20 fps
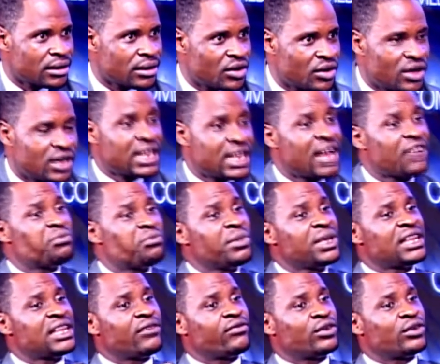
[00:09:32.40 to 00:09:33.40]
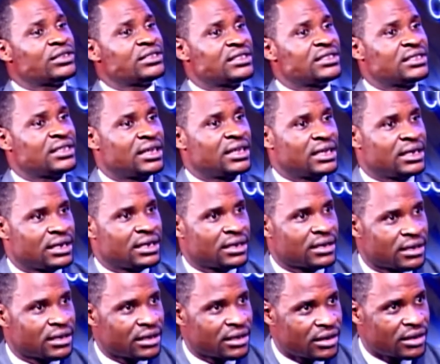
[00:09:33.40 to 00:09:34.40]
They have made their voices heard.
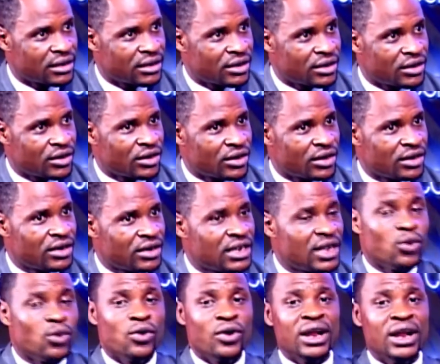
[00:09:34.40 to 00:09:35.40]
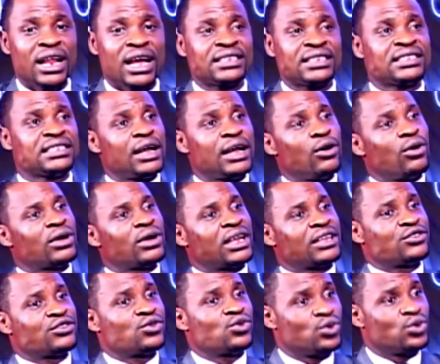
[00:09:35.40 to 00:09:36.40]
Okay. The world has now
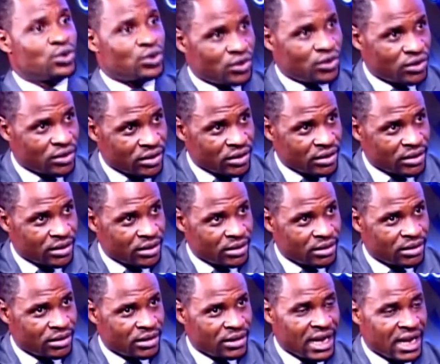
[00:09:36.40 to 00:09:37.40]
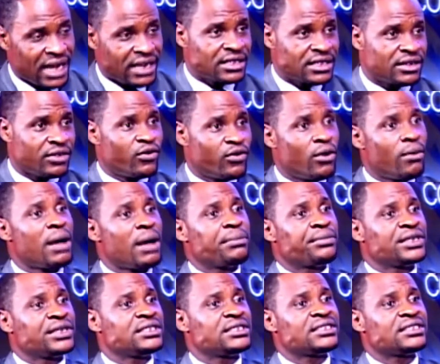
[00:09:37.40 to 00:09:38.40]
understood that former
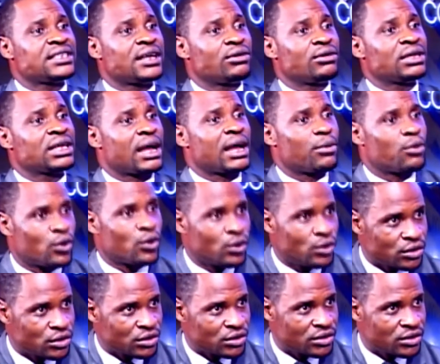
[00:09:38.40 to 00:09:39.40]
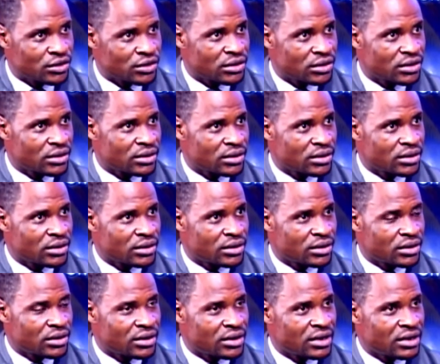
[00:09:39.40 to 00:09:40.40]
British Southern Cameroons
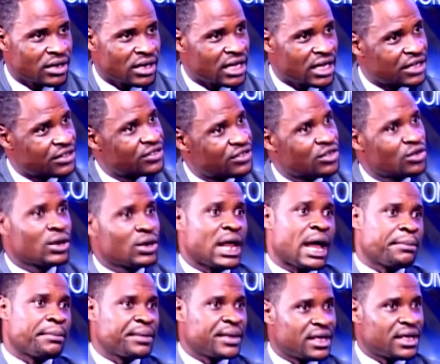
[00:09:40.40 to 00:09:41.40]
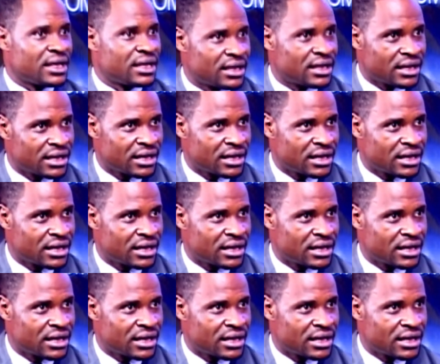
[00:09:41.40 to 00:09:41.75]
is not happy. Okay.